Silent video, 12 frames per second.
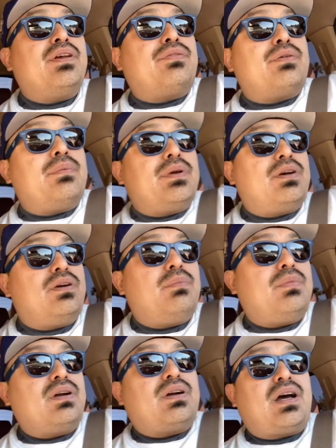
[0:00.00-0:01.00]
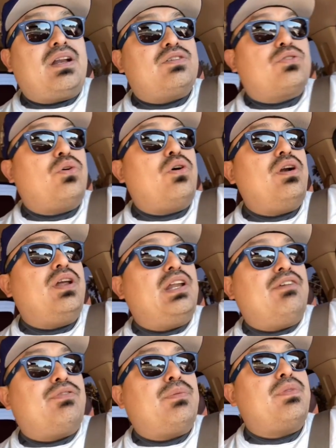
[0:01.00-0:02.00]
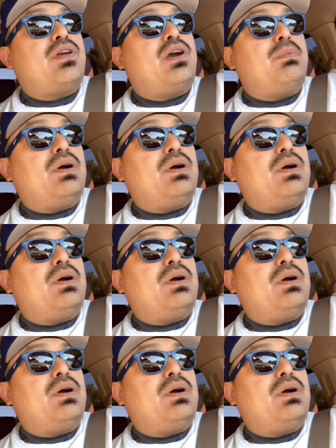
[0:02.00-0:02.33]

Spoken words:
Then from here, I'm going to cut it short. And then from there,